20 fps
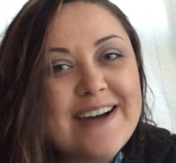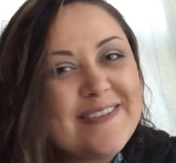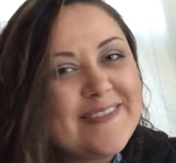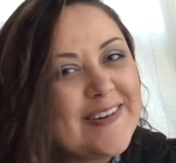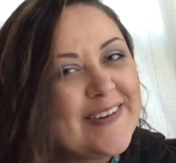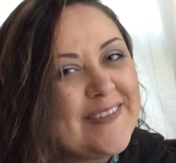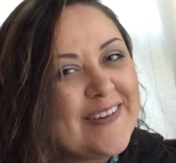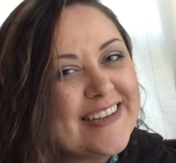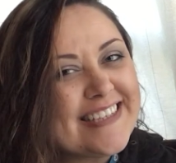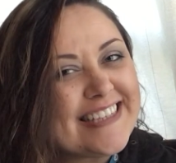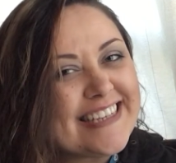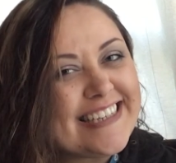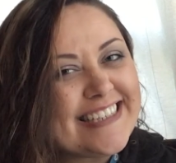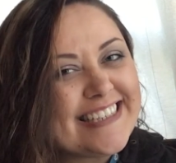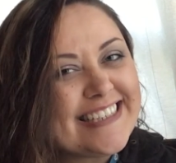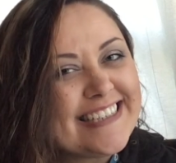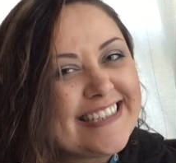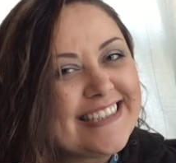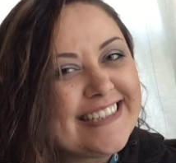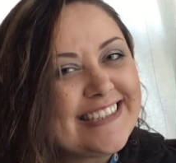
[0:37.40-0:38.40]
What was
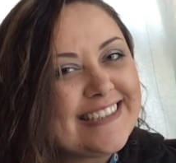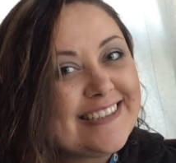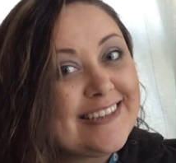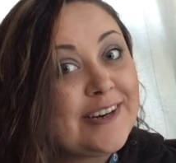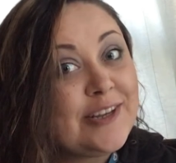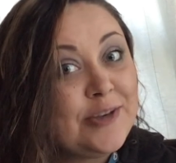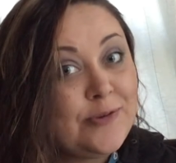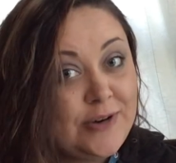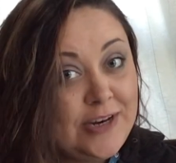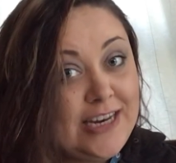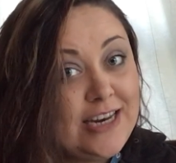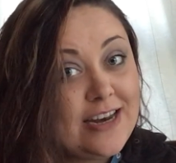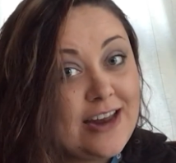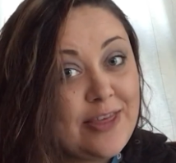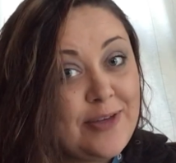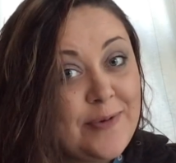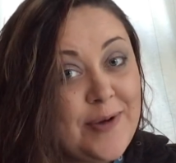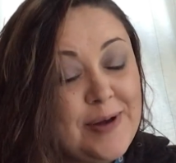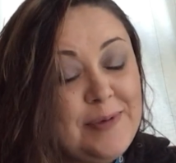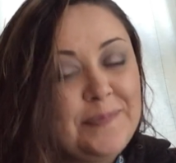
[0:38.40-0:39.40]
it? You need
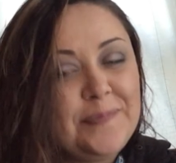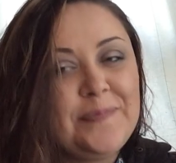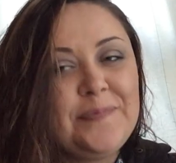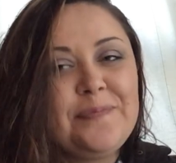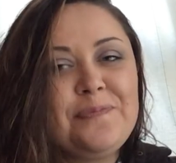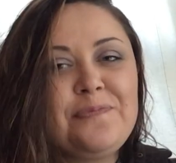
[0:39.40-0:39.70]
another one?